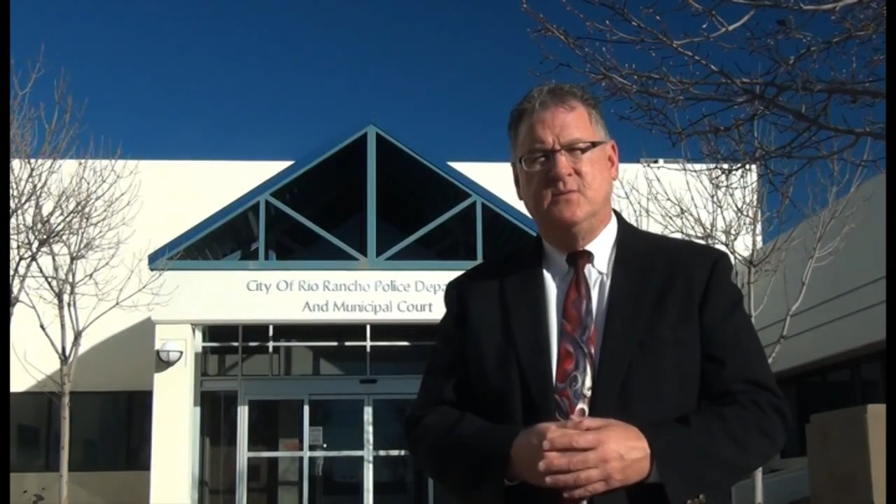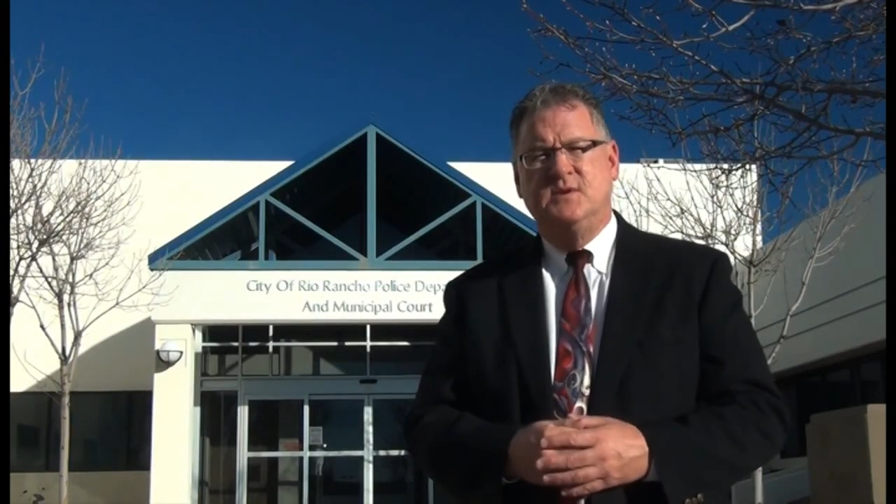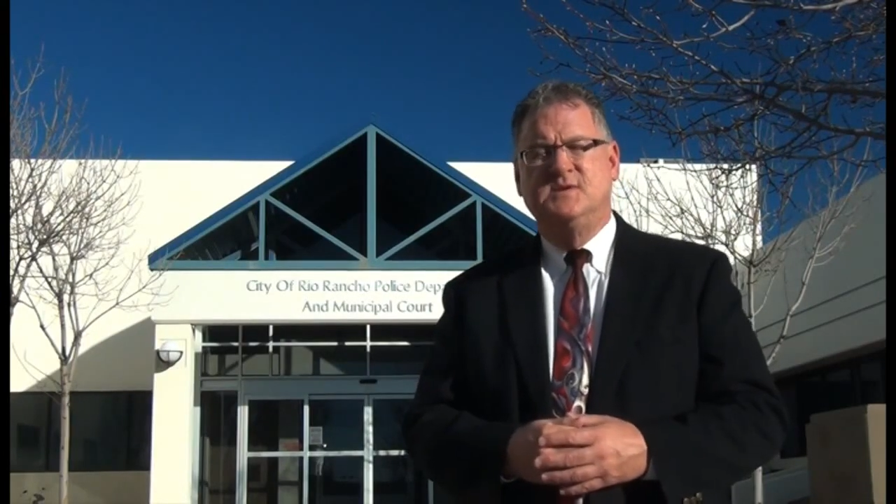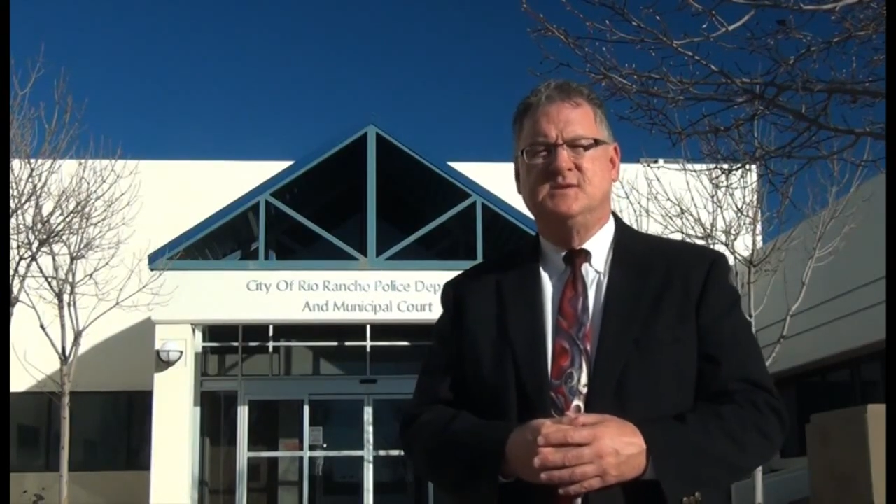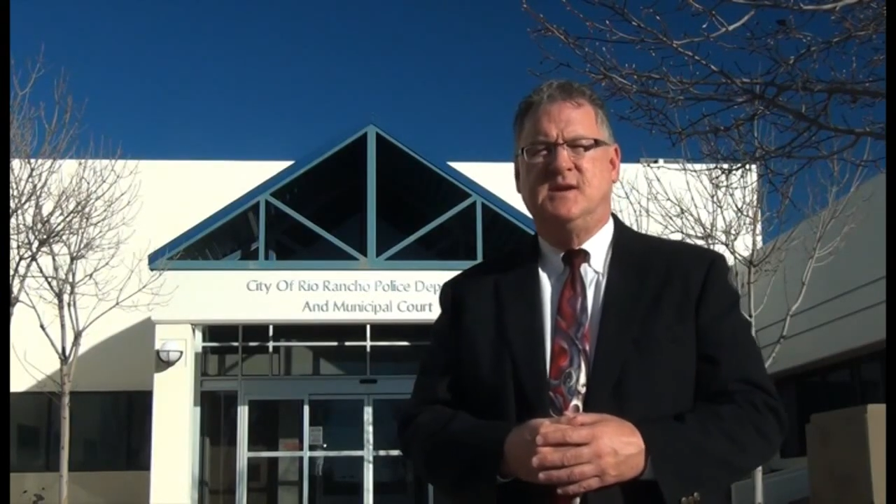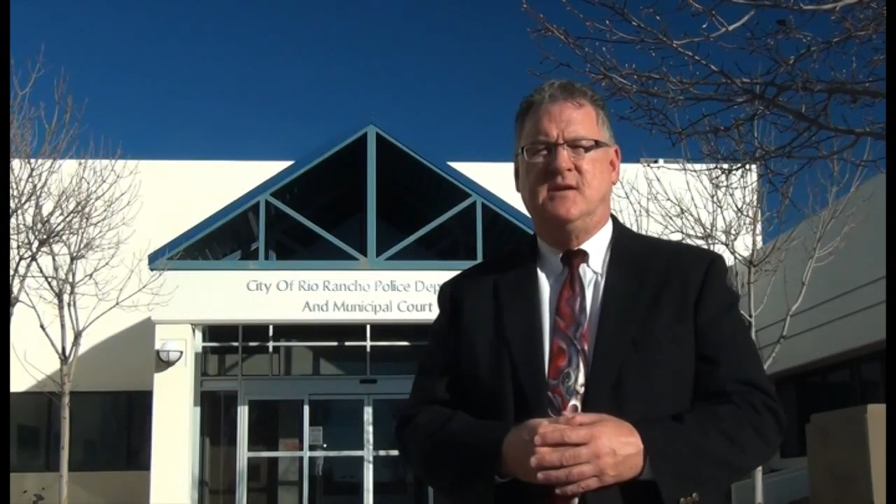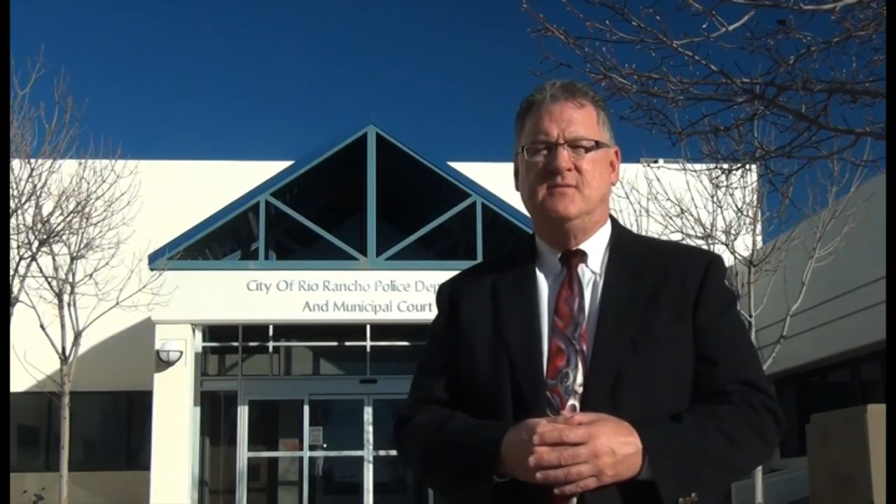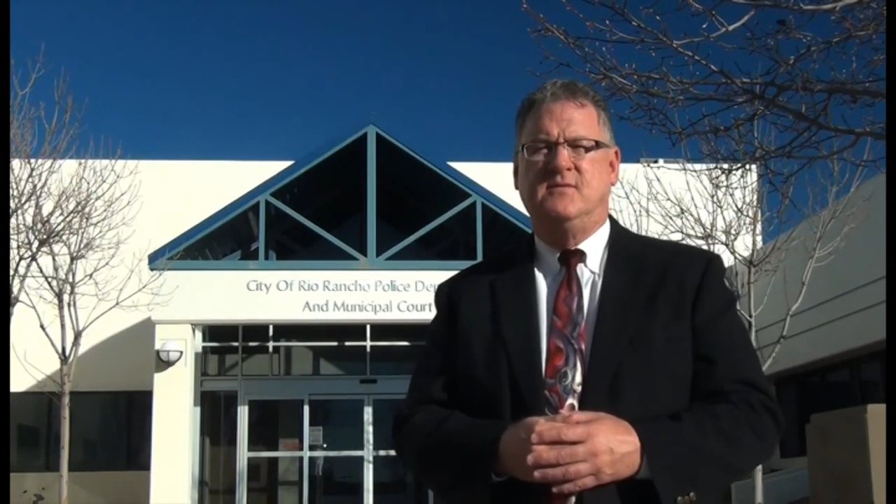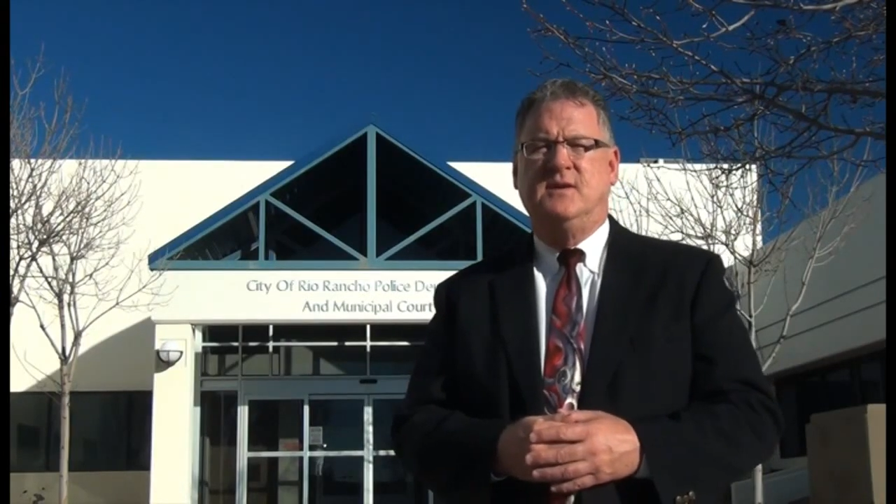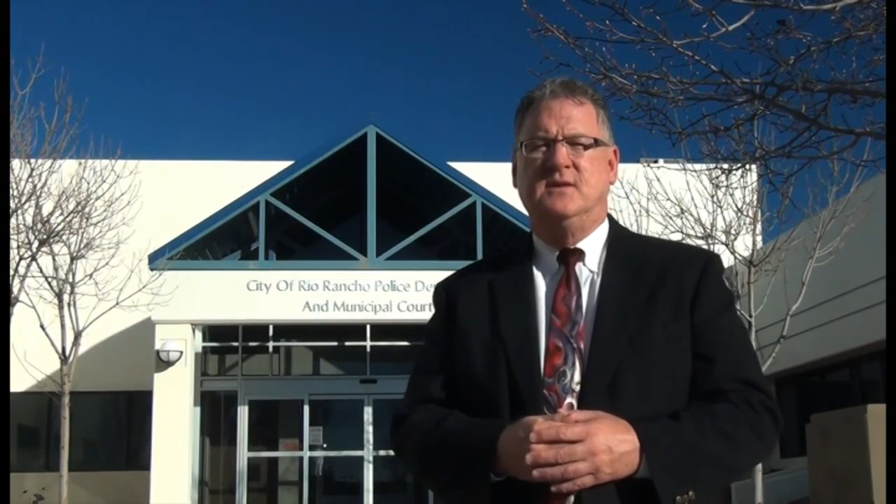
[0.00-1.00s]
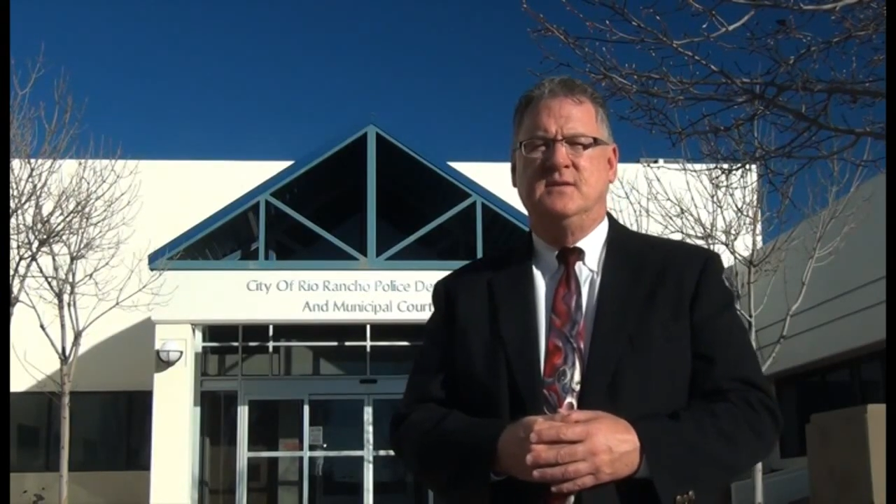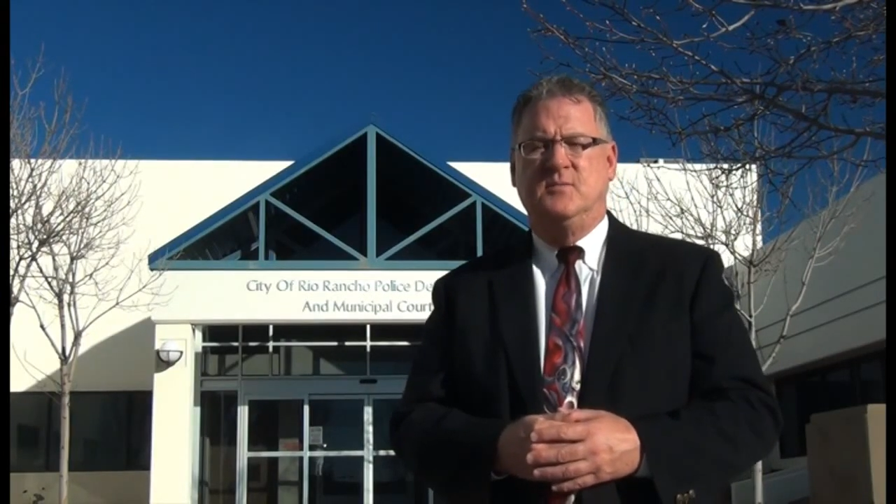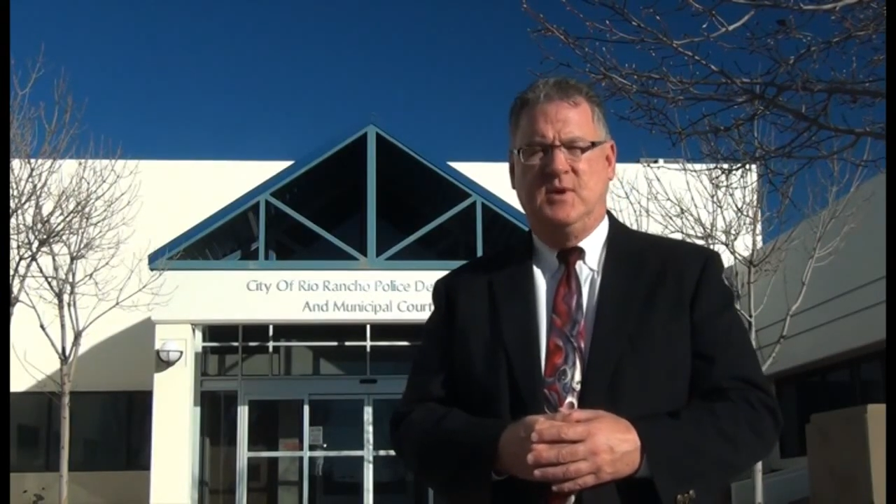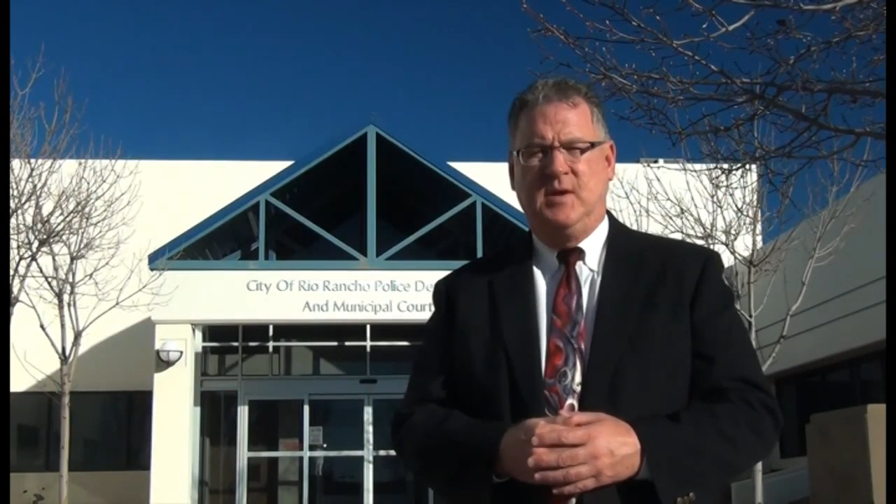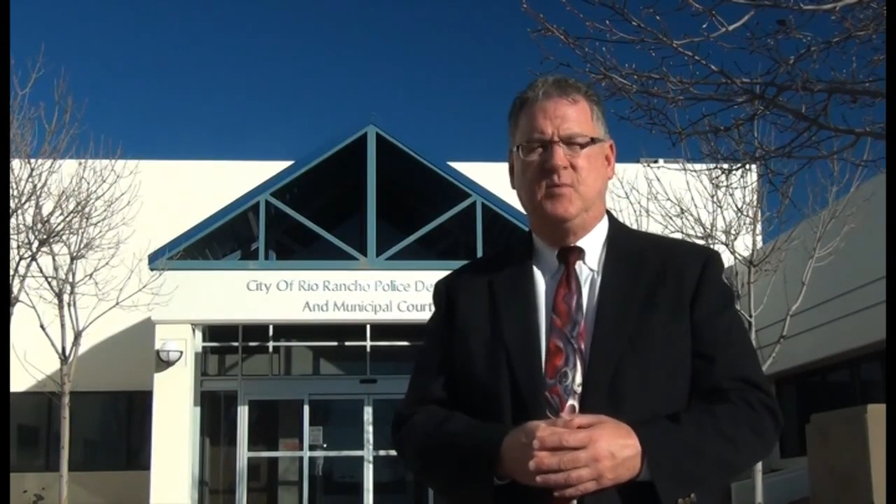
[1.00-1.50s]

We just have the money